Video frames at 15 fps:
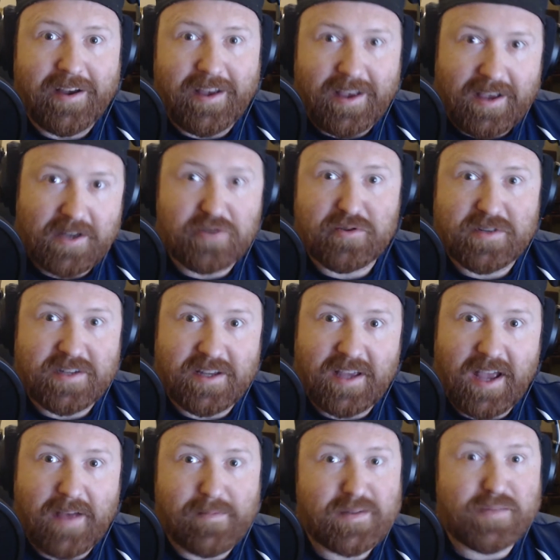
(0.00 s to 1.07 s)
interesting
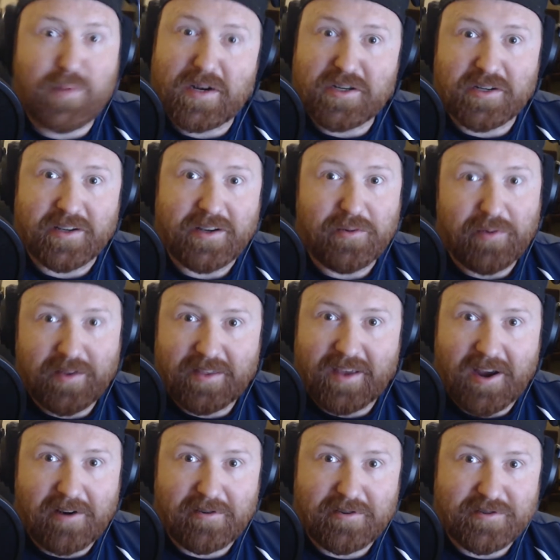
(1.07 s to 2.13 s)
games, especially with
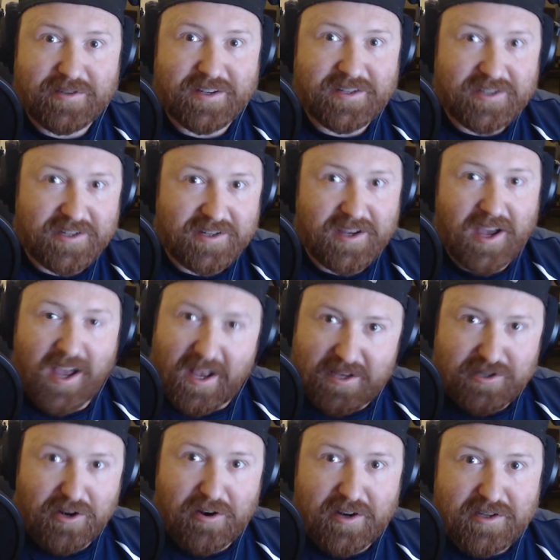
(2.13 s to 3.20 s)
characters that she is
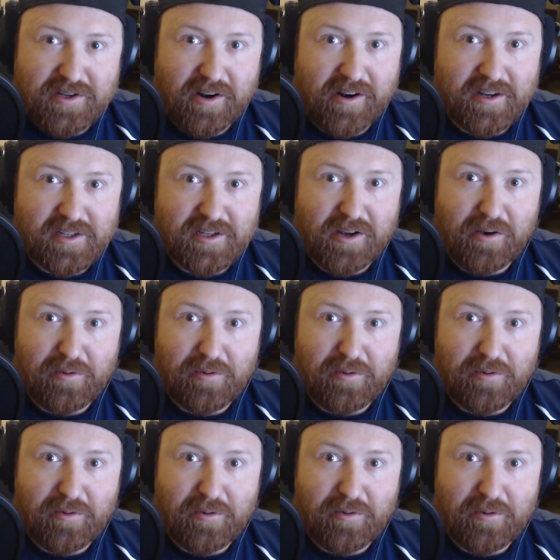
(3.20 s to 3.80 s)
already starting to know and